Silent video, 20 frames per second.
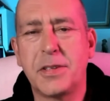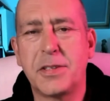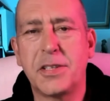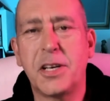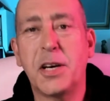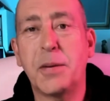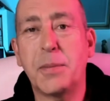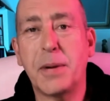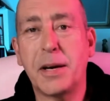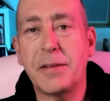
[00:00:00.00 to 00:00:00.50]

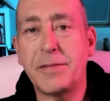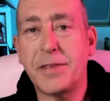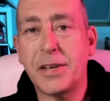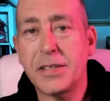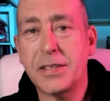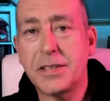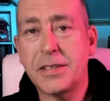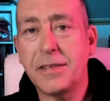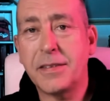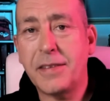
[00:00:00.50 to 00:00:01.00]
turboed
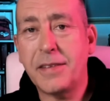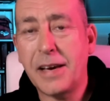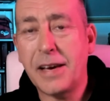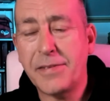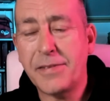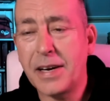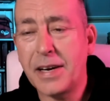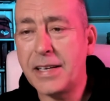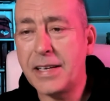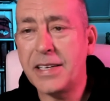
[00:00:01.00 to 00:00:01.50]
version of the
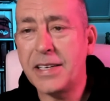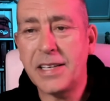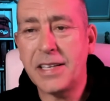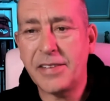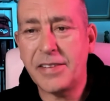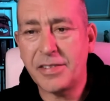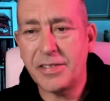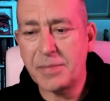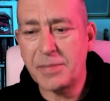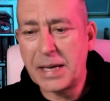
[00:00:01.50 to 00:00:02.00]
FA
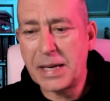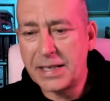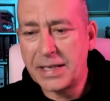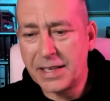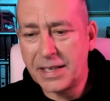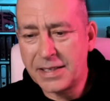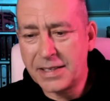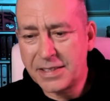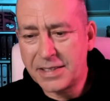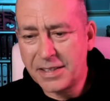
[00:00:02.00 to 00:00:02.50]
never
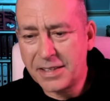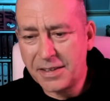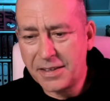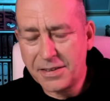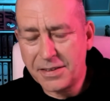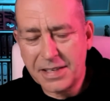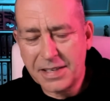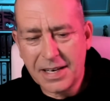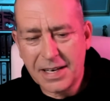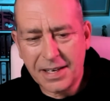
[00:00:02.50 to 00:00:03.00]
made it into
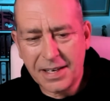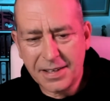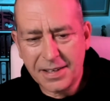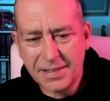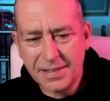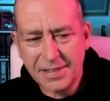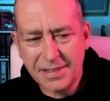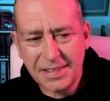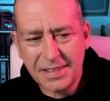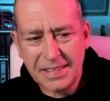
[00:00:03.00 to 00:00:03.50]
the UK,
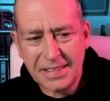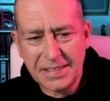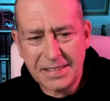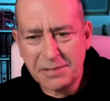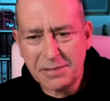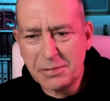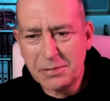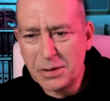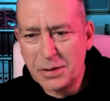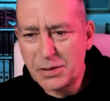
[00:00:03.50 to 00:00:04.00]
and
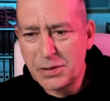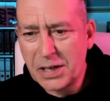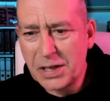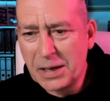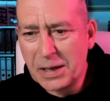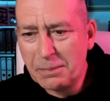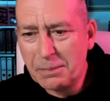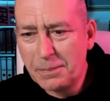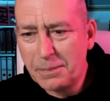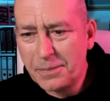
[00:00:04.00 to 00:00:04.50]
it's a real
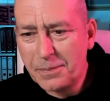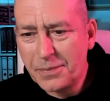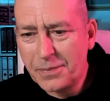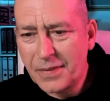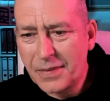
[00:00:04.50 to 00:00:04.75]
shame.